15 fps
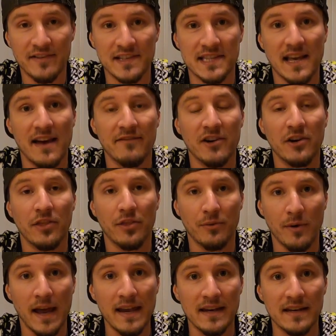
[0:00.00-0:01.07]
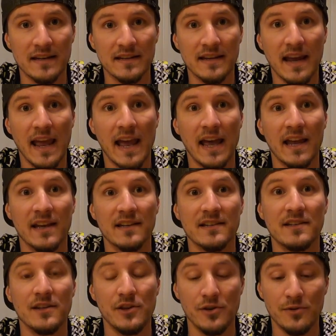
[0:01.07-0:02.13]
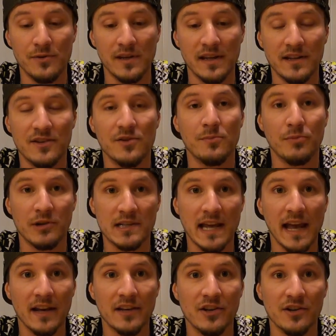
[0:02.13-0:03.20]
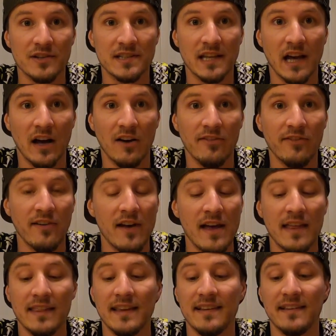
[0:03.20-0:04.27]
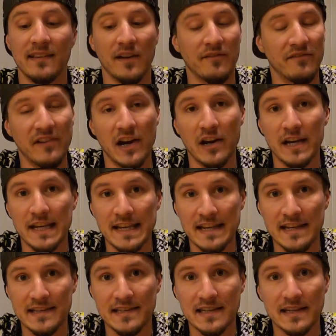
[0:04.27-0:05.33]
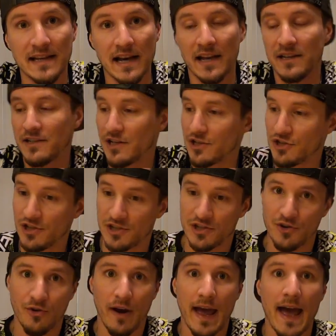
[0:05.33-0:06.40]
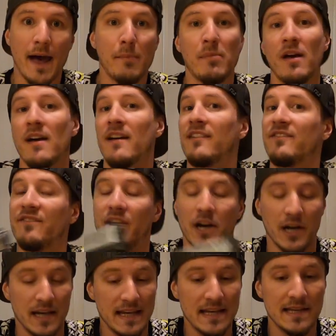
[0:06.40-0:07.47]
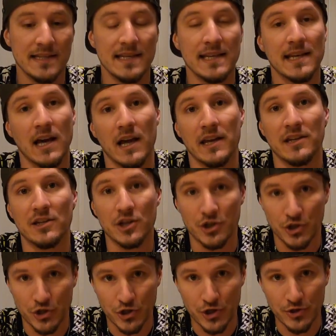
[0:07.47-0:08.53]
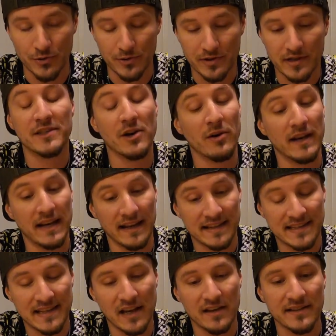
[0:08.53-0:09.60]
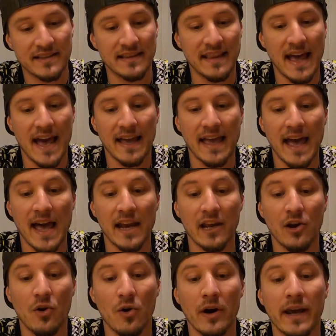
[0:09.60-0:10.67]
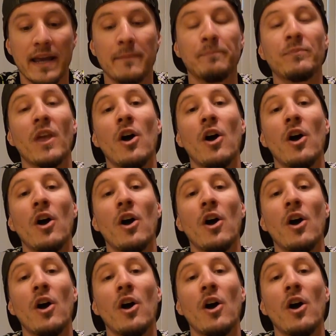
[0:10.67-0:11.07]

is ever threatened and you need to protect yourself, this is a very easy gun to just grab, very easy gun to shoot. So it excels in that category.